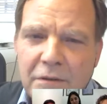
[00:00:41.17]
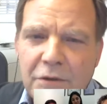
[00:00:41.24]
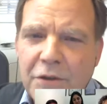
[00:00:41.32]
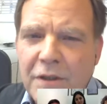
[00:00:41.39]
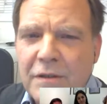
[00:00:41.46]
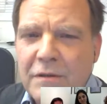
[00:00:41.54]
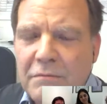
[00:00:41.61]

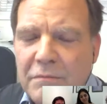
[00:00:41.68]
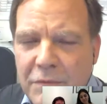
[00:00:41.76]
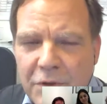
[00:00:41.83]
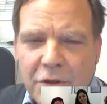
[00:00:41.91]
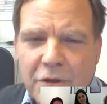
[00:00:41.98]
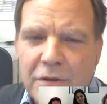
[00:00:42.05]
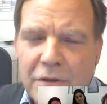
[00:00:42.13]
Just
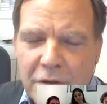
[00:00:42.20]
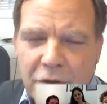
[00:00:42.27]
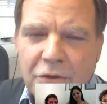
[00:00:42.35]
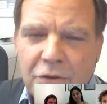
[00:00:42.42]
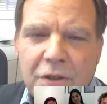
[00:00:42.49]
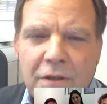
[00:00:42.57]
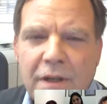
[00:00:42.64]

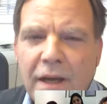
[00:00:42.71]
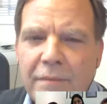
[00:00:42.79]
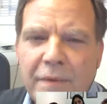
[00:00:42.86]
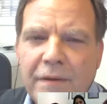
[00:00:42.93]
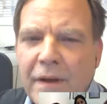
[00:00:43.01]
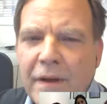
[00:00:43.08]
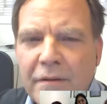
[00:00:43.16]
choose your lab
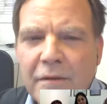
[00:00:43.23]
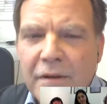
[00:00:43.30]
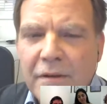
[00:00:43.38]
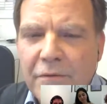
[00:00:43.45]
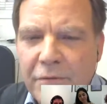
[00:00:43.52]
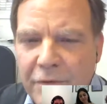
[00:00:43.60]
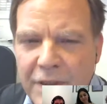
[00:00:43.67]
and then
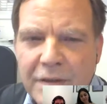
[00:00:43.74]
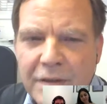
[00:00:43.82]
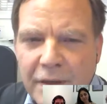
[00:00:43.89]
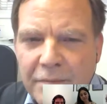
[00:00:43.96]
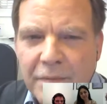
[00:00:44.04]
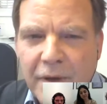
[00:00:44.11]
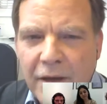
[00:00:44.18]
visit
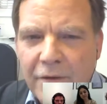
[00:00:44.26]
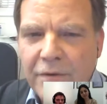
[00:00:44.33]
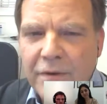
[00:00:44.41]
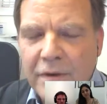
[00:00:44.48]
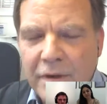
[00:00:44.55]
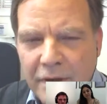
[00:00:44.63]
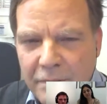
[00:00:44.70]
them. Have
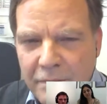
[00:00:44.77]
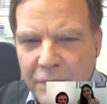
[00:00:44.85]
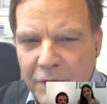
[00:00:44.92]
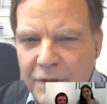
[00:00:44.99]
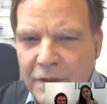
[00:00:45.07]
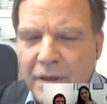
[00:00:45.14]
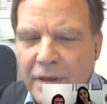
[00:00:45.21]
a
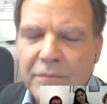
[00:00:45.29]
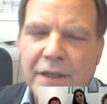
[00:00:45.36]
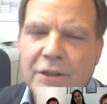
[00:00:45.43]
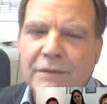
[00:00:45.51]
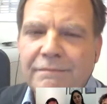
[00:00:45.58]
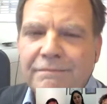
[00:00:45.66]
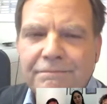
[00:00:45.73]
personal
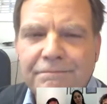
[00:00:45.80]
impression.